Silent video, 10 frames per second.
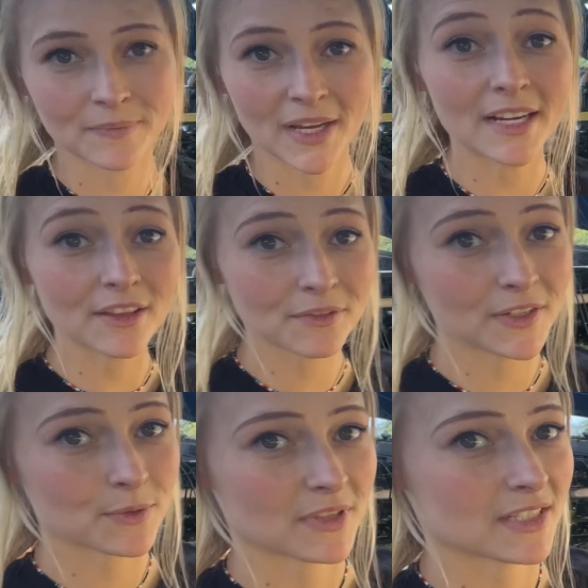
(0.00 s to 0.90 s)
Another
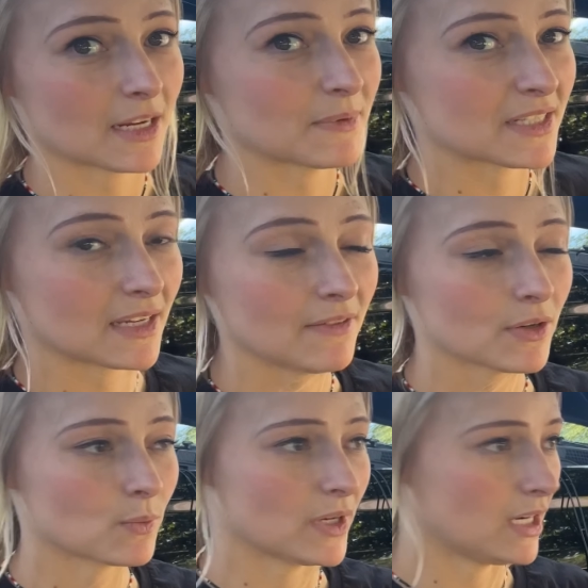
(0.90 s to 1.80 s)
feature with the step is
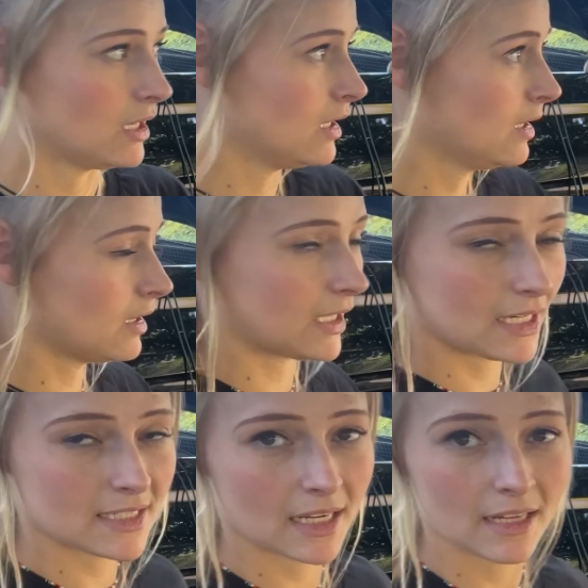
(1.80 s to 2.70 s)
even when, like
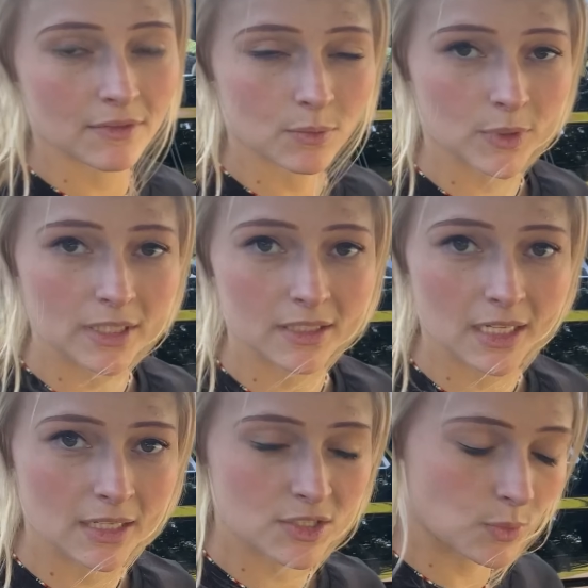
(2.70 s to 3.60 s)
I said, even when
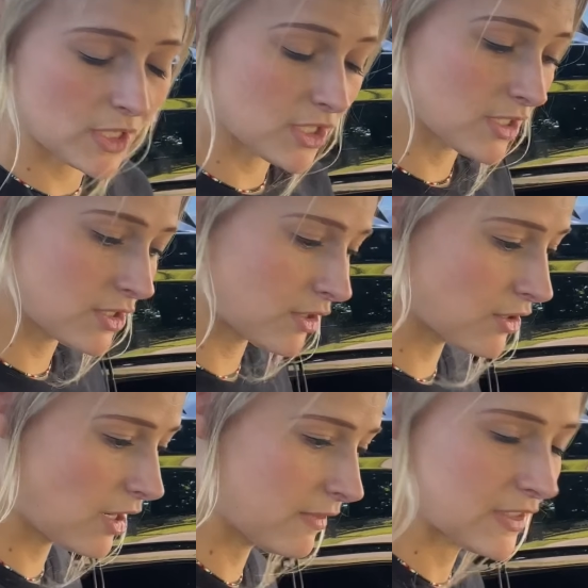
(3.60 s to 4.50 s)
the switch is
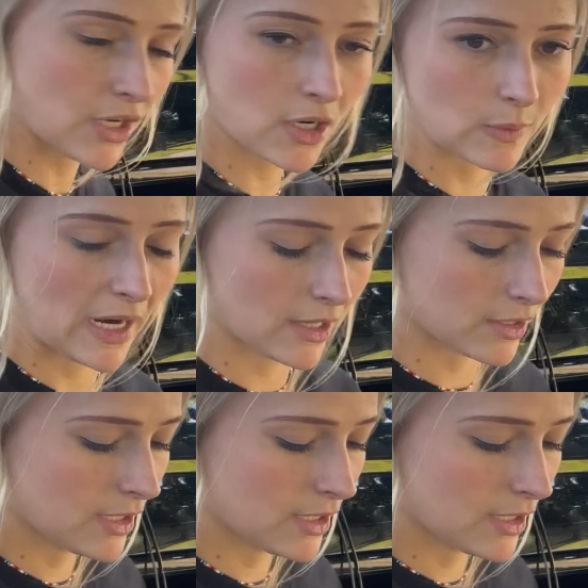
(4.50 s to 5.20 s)
turned off, it's hardwired,